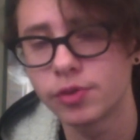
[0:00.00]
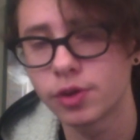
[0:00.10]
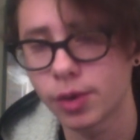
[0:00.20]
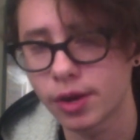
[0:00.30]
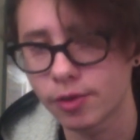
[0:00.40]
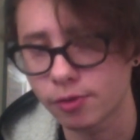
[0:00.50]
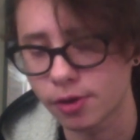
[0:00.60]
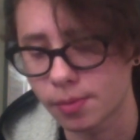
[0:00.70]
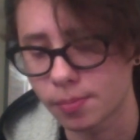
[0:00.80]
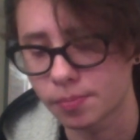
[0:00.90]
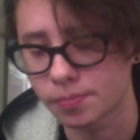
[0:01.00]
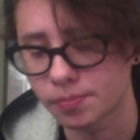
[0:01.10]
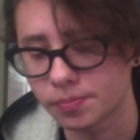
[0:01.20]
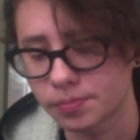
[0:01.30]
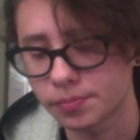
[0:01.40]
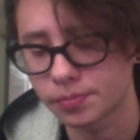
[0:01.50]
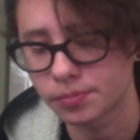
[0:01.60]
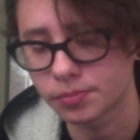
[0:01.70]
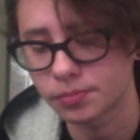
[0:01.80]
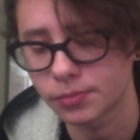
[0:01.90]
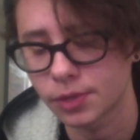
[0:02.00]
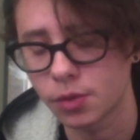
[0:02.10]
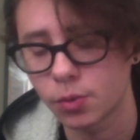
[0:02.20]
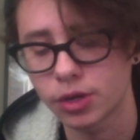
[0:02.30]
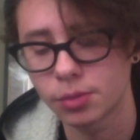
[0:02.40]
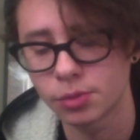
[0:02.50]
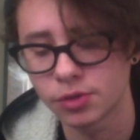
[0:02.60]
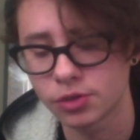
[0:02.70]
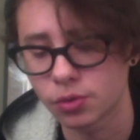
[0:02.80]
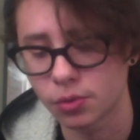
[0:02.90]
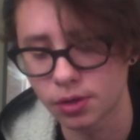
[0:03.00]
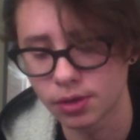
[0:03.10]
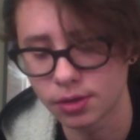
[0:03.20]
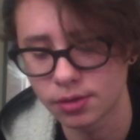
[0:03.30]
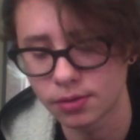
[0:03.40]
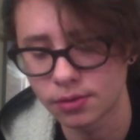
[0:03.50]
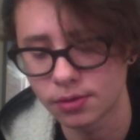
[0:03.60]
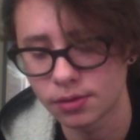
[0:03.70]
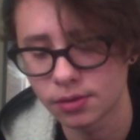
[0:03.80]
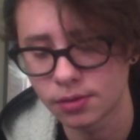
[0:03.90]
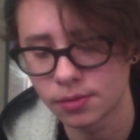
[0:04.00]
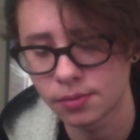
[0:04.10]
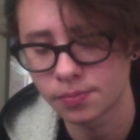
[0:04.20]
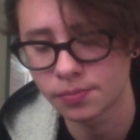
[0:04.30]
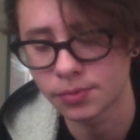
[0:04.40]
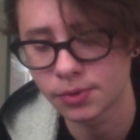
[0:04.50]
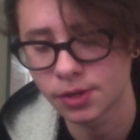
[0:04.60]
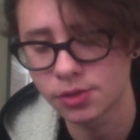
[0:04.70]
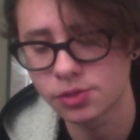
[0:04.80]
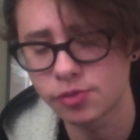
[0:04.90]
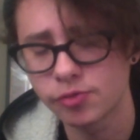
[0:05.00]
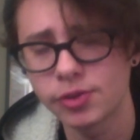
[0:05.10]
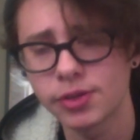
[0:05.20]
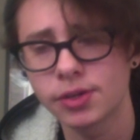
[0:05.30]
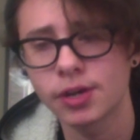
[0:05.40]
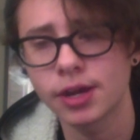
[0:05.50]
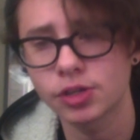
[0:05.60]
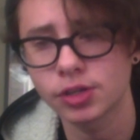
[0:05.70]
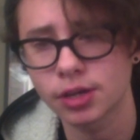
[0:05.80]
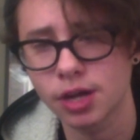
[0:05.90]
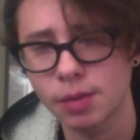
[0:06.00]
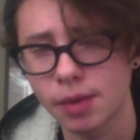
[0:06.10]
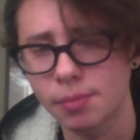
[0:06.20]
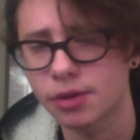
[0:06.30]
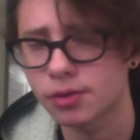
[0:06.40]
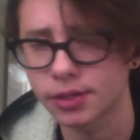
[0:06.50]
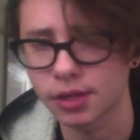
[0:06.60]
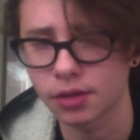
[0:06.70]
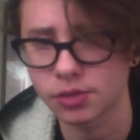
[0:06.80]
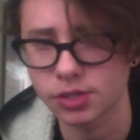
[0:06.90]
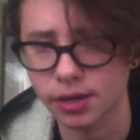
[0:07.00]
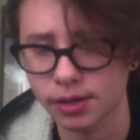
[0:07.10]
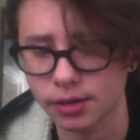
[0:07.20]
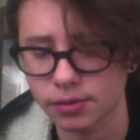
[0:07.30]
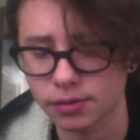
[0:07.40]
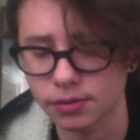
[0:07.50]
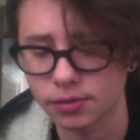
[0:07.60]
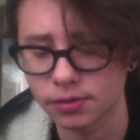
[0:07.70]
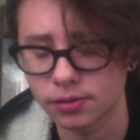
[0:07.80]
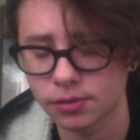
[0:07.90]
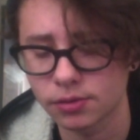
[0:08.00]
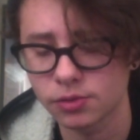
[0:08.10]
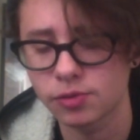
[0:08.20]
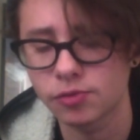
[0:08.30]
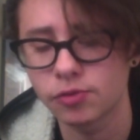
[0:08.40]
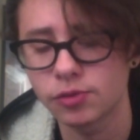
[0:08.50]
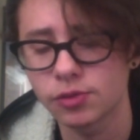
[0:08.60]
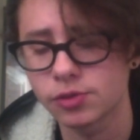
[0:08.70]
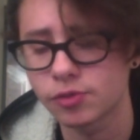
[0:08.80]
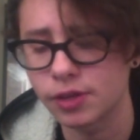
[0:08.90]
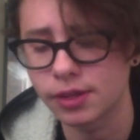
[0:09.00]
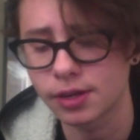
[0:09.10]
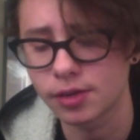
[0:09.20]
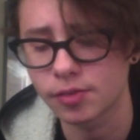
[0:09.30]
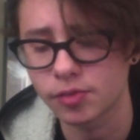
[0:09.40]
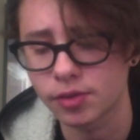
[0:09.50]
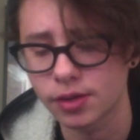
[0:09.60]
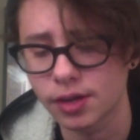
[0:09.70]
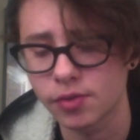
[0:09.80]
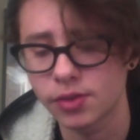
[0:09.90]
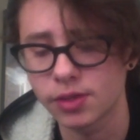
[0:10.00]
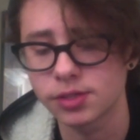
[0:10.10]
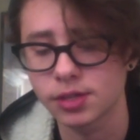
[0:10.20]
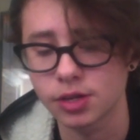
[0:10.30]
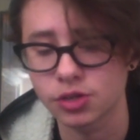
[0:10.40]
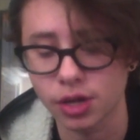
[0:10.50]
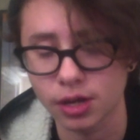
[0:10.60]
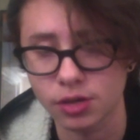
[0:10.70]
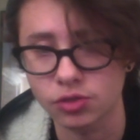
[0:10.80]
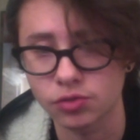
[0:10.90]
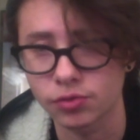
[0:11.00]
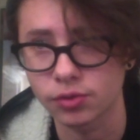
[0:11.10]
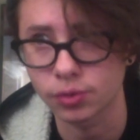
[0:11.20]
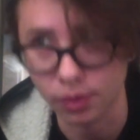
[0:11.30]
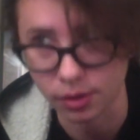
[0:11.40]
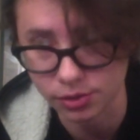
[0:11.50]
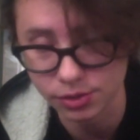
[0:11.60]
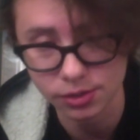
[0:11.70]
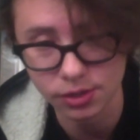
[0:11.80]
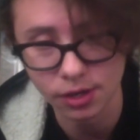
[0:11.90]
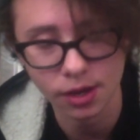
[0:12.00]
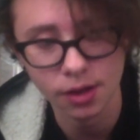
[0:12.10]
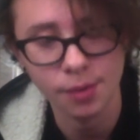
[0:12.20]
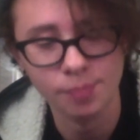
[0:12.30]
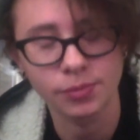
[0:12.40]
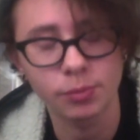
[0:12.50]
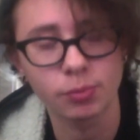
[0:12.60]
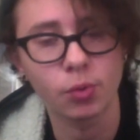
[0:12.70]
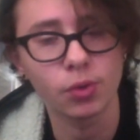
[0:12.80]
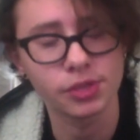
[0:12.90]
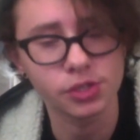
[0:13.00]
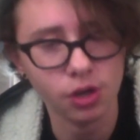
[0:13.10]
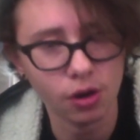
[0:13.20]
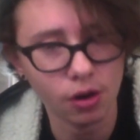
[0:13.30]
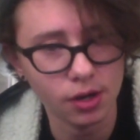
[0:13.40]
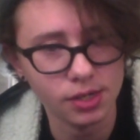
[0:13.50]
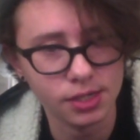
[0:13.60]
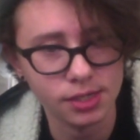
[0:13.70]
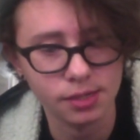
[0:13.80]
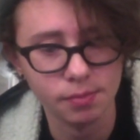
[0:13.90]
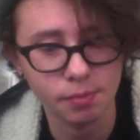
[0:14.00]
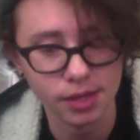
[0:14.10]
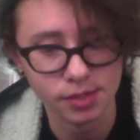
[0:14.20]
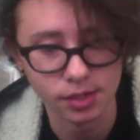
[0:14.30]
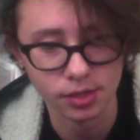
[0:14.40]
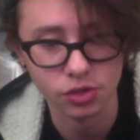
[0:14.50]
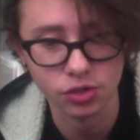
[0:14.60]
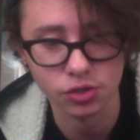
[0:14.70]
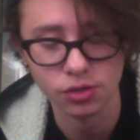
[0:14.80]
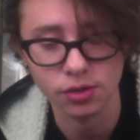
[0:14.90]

away from and what you're moving toward, there's a fear that you're not actually going to come out better on the other side. There's a feeling of everything's going to change for the worse. But what this card sends the message